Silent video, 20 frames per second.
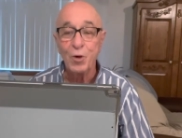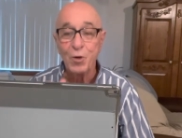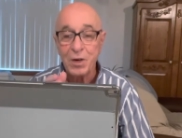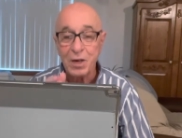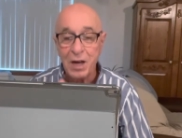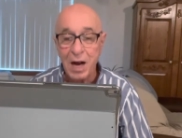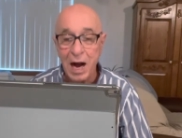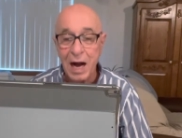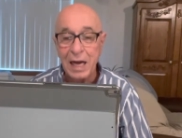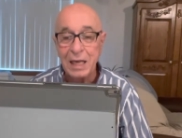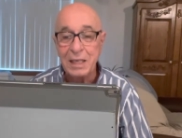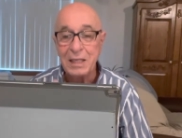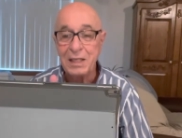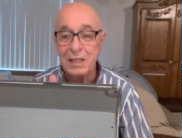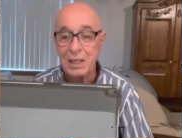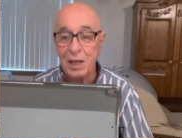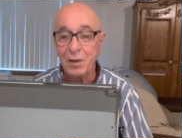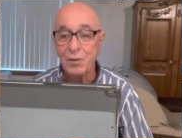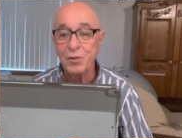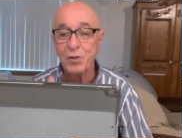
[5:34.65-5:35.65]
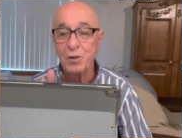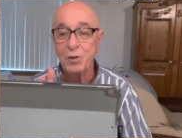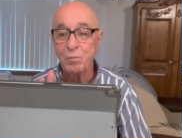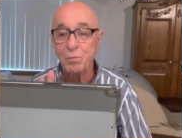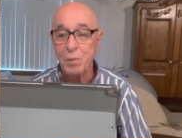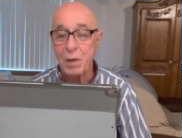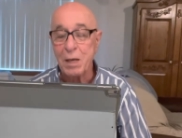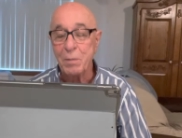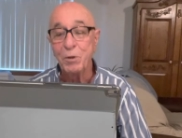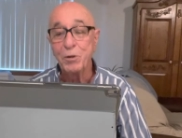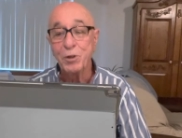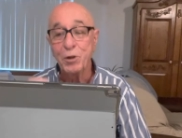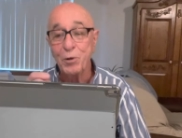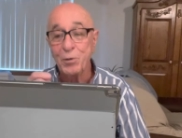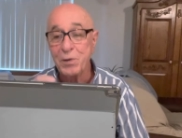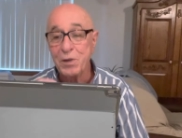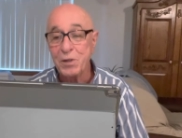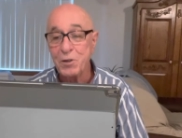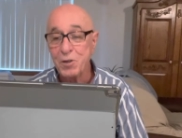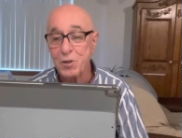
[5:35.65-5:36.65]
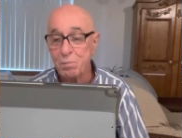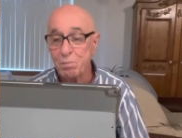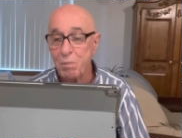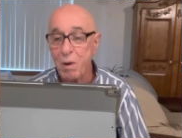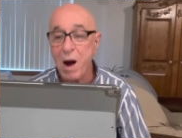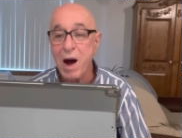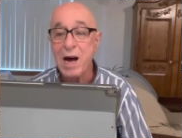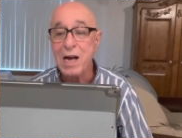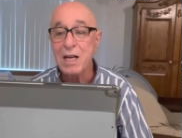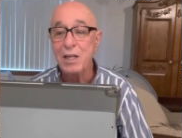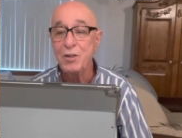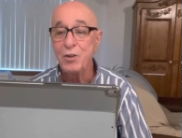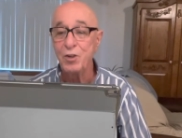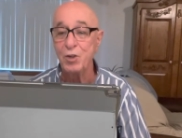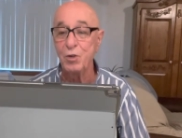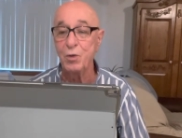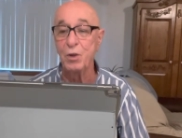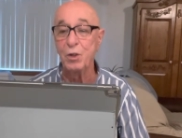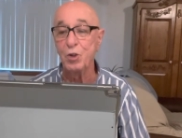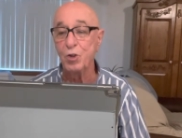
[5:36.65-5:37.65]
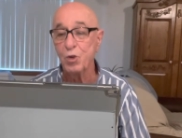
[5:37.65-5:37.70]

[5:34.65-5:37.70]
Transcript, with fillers: God tells his people to respond to it,